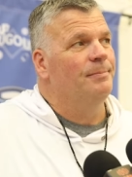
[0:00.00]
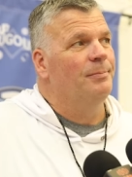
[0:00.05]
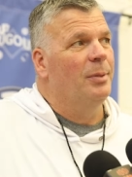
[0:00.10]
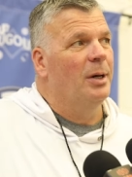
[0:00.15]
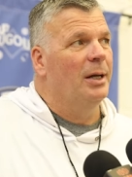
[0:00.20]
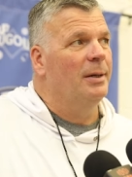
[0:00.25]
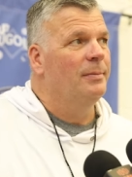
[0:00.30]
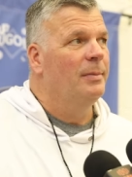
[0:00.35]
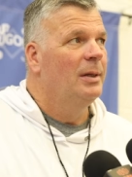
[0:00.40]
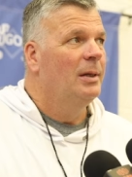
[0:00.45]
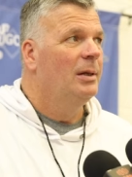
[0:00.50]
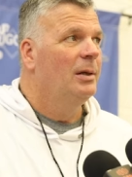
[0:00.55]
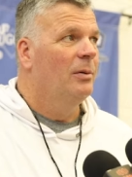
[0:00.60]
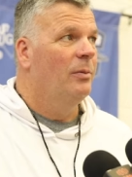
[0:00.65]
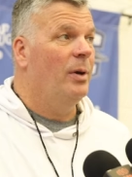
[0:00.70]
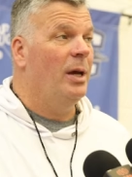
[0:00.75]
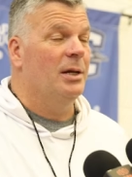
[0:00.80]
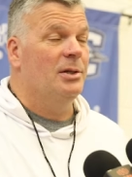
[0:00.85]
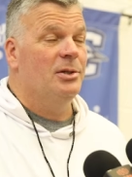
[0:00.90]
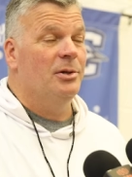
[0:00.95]
But
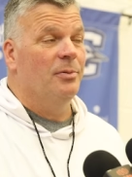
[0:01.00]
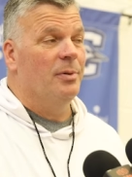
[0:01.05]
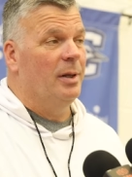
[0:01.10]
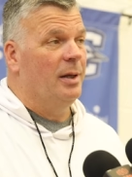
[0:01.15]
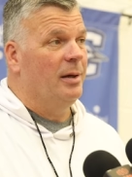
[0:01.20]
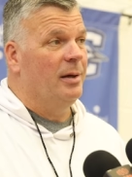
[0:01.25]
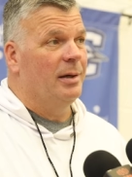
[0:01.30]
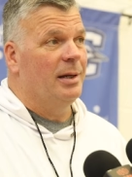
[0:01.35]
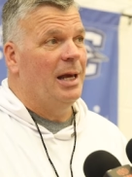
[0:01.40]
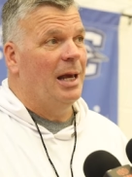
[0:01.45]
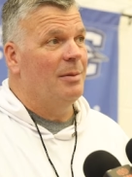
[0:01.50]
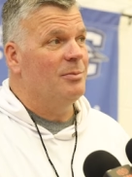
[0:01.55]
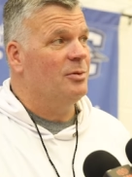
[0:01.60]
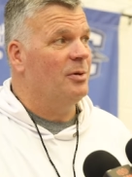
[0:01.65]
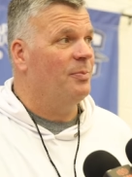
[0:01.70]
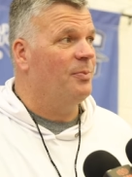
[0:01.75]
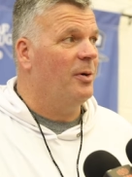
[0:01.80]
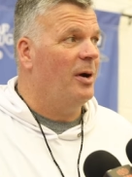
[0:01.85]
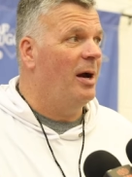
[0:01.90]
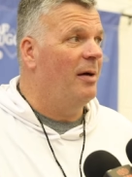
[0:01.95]
we had two really good games
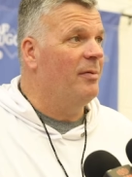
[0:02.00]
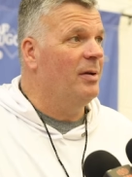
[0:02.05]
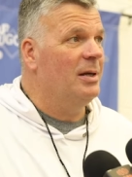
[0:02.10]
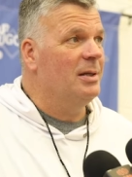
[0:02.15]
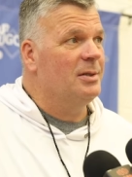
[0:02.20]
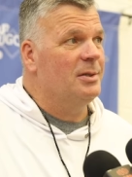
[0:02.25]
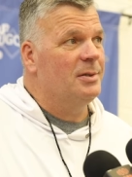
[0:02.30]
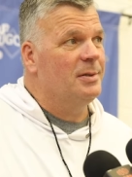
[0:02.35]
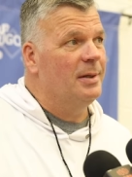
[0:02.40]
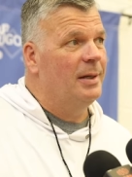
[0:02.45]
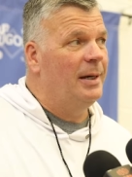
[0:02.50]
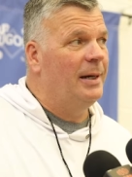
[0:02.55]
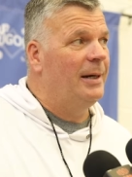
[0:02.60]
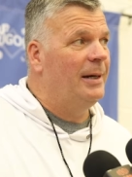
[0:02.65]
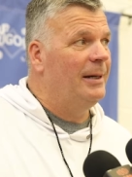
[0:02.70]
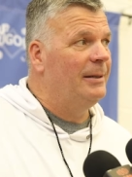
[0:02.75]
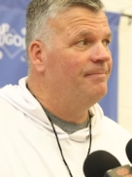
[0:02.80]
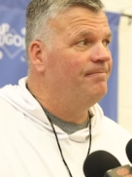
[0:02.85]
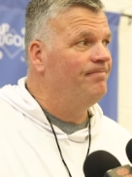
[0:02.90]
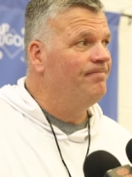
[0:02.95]
with Providence.
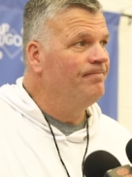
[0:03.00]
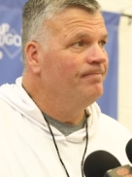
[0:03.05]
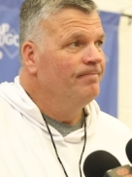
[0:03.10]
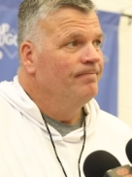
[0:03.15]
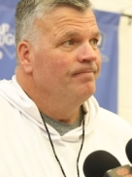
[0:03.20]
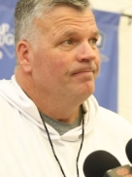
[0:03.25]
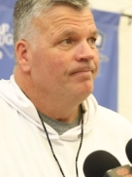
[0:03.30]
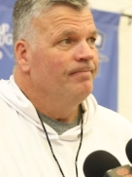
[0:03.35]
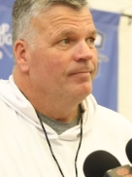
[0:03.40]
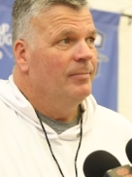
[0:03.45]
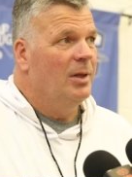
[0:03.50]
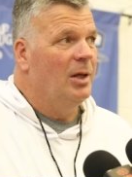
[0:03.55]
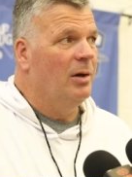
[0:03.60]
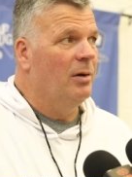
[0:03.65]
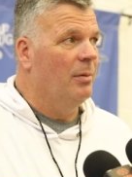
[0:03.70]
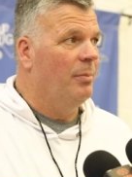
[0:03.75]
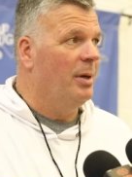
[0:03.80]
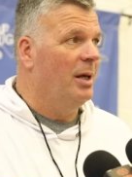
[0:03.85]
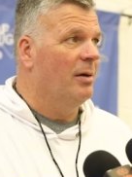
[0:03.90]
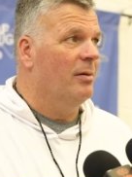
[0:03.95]

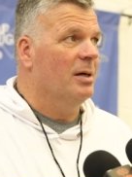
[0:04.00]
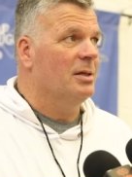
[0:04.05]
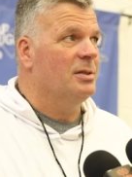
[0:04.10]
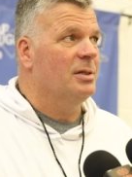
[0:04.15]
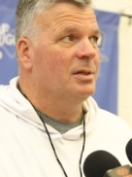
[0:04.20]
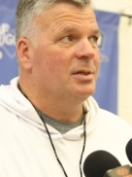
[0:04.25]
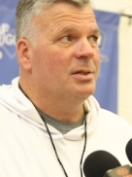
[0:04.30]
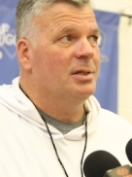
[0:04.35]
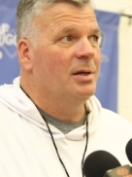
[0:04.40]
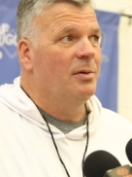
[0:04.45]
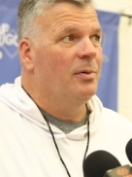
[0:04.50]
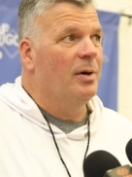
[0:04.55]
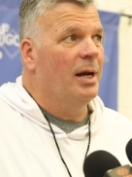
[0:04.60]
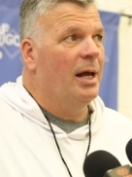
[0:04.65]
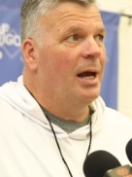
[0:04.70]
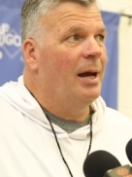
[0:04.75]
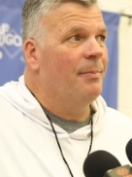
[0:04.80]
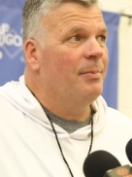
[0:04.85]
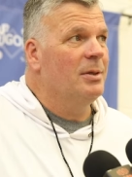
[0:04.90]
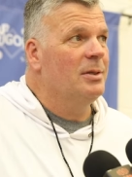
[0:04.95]
It'll be interesting to see what
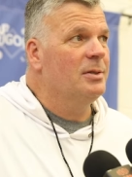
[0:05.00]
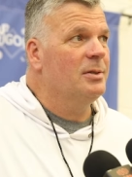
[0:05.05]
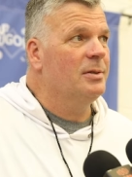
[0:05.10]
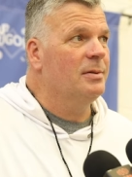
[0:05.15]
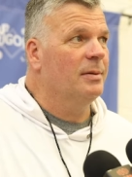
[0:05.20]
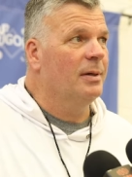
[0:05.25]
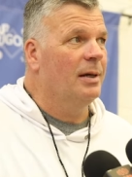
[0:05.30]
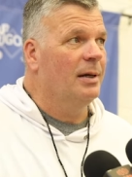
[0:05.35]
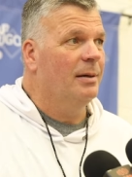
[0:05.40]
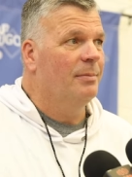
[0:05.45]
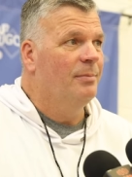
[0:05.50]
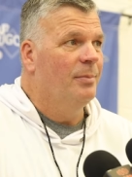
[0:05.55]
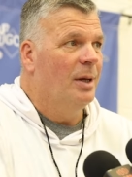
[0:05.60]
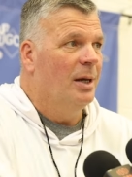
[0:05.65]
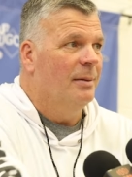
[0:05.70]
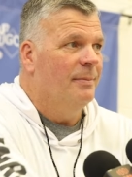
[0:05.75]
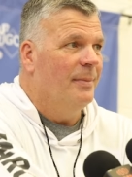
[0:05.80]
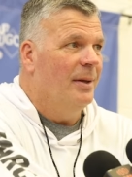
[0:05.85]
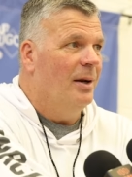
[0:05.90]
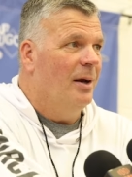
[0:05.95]
happens.
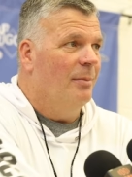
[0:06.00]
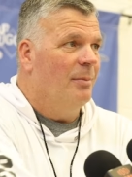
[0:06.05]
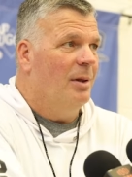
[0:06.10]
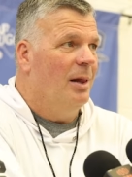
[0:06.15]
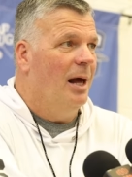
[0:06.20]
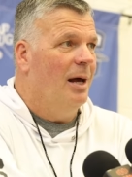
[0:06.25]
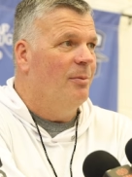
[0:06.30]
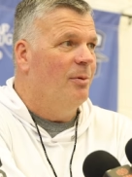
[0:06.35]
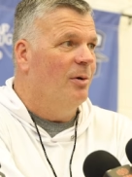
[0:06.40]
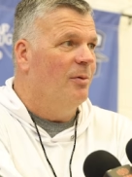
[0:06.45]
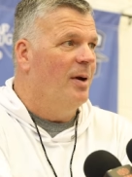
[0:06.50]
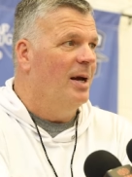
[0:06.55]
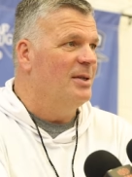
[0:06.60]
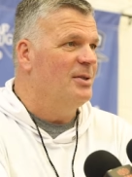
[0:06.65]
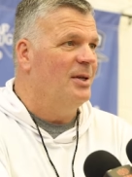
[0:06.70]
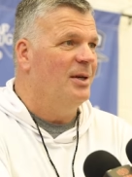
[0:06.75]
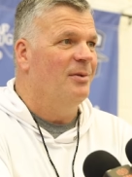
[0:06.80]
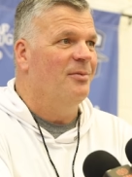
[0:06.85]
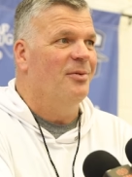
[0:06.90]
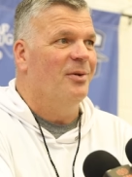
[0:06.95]
But I'm glad we're
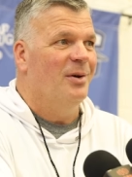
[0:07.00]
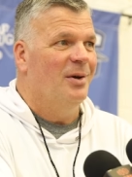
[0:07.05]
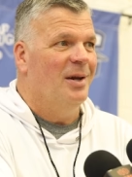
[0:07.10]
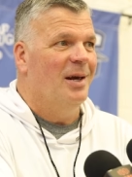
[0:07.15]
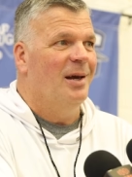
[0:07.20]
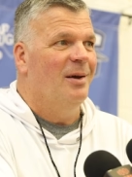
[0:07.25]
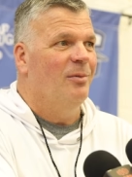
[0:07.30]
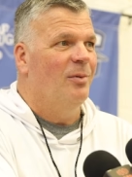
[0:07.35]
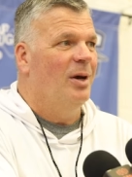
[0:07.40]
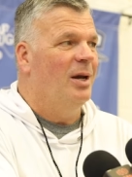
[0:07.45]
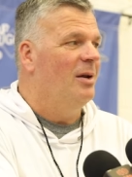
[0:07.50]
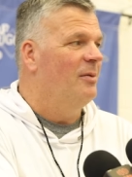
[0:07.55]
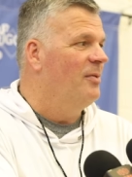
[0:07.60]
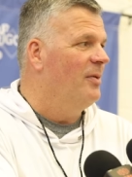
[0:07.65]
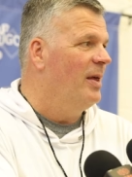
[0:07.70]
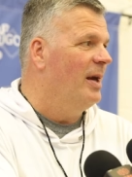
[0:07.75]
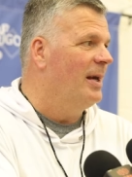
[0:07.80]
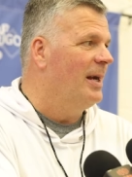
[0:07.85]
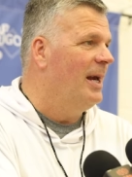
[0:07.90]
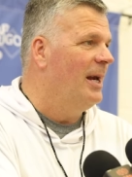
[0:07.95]
resting for a day waiting
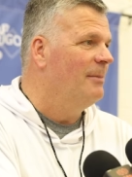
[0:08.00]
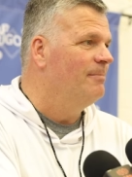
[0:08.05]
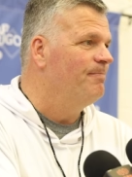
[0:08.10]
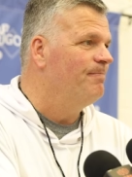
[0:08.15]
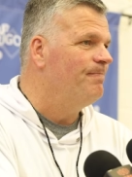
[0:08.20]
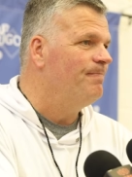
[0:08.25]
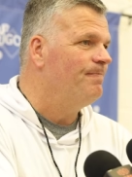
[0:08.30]
for that game.